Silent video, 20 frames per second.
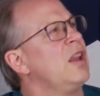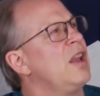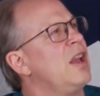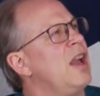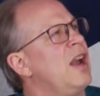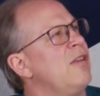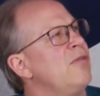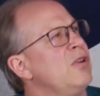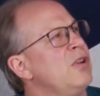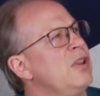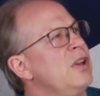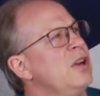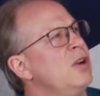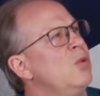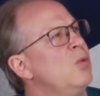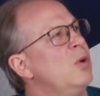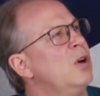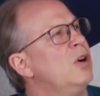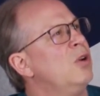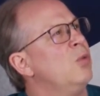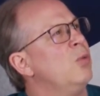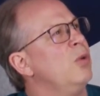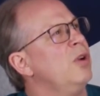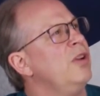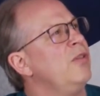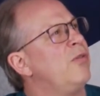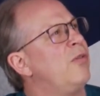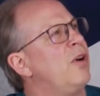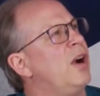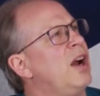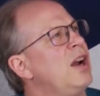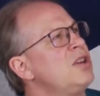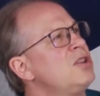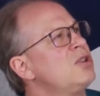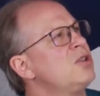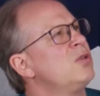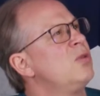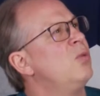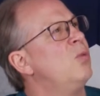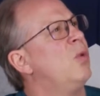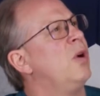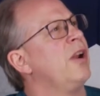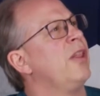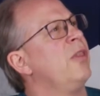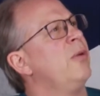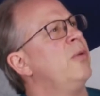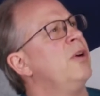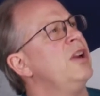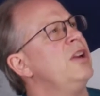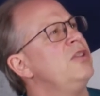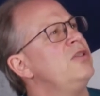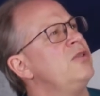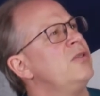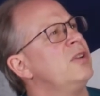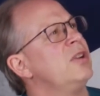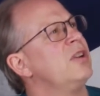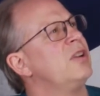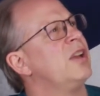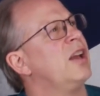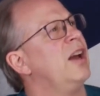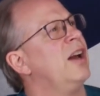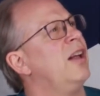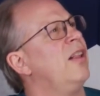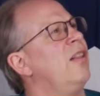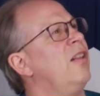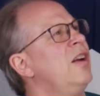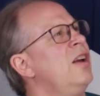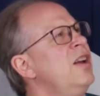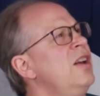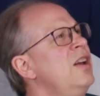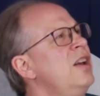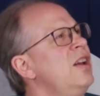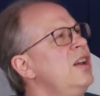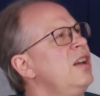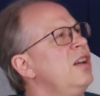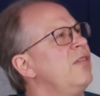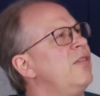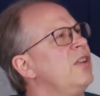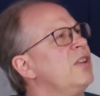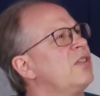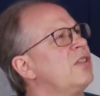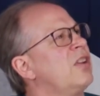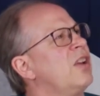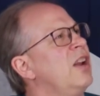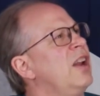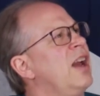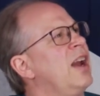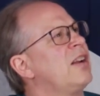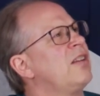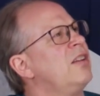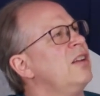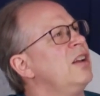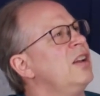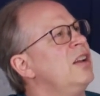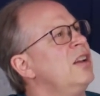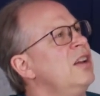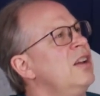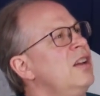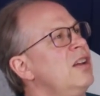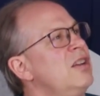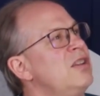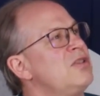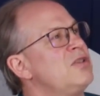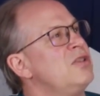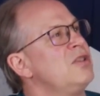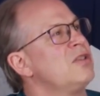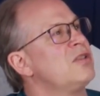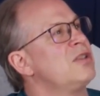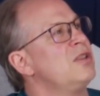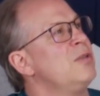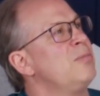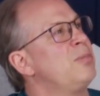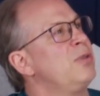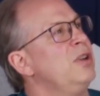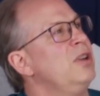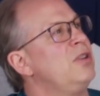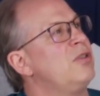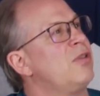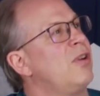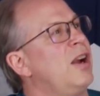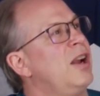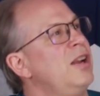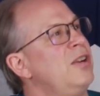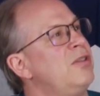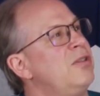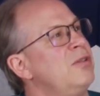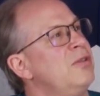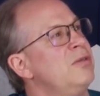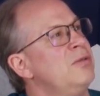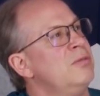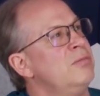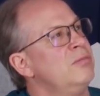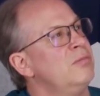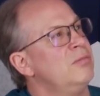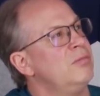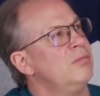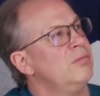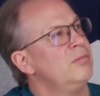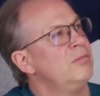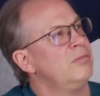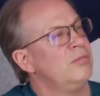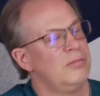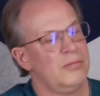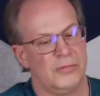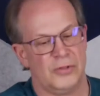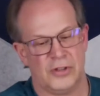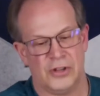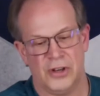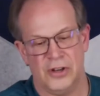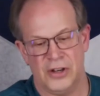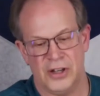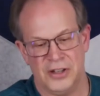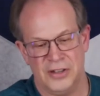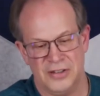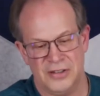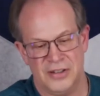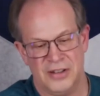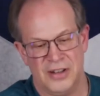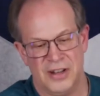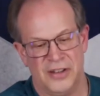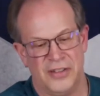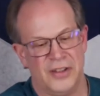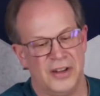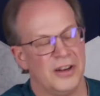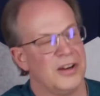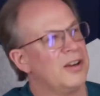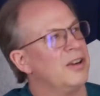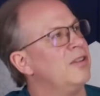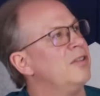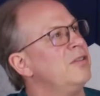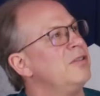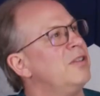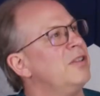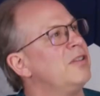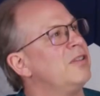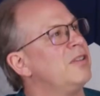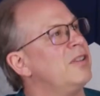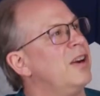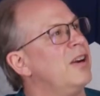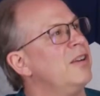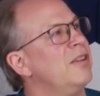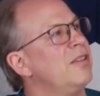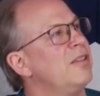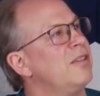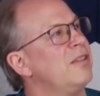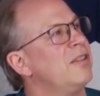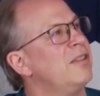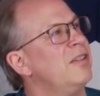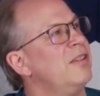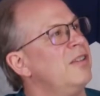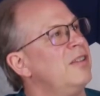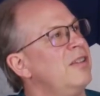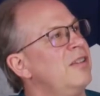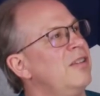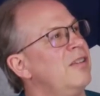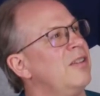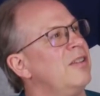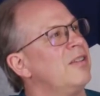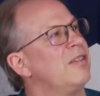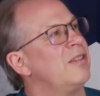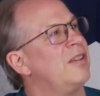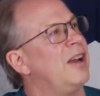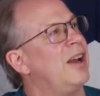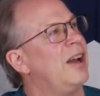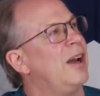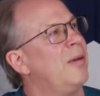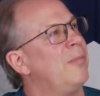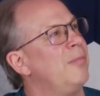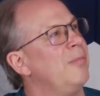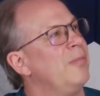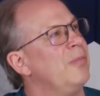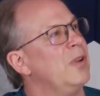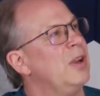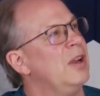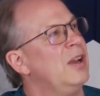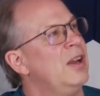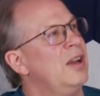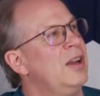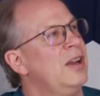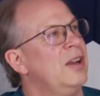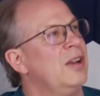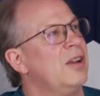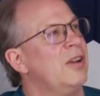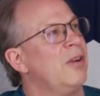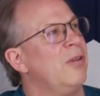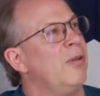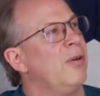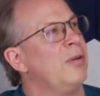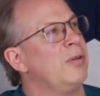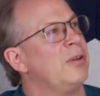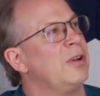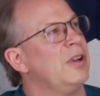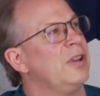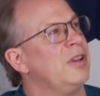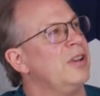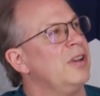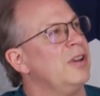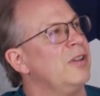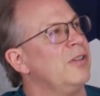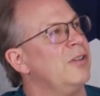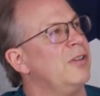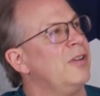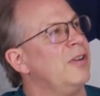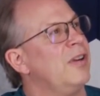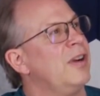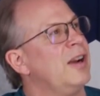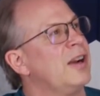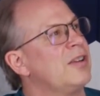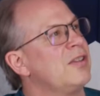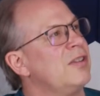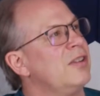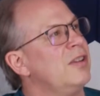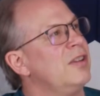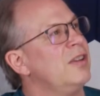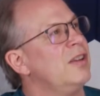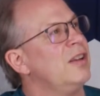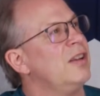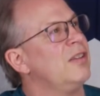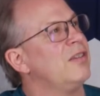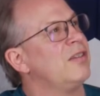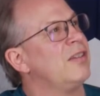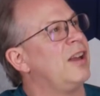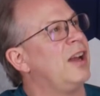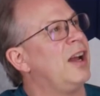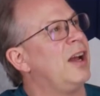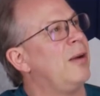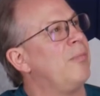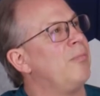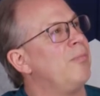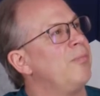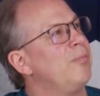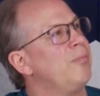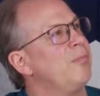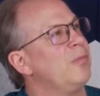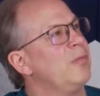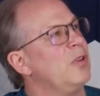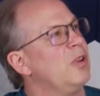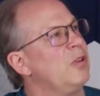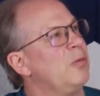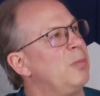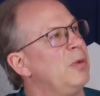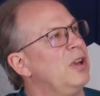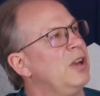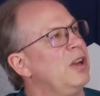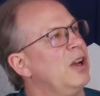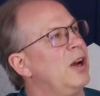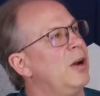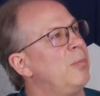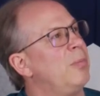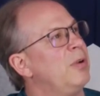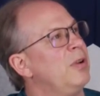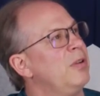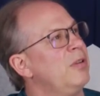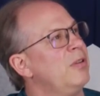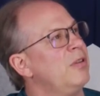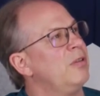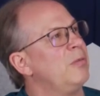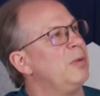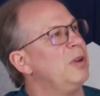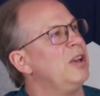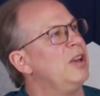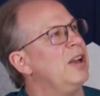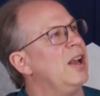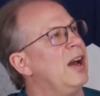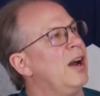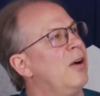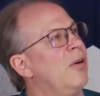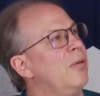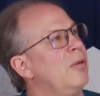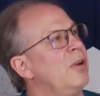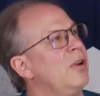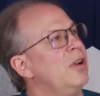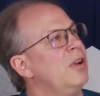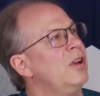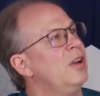Everything will refresh. One of the ways you can tell if it's connected is just simply try to turn it. And there it goes, it starts. You can stop. You can rotate the other direction and stop, speed up, speed down.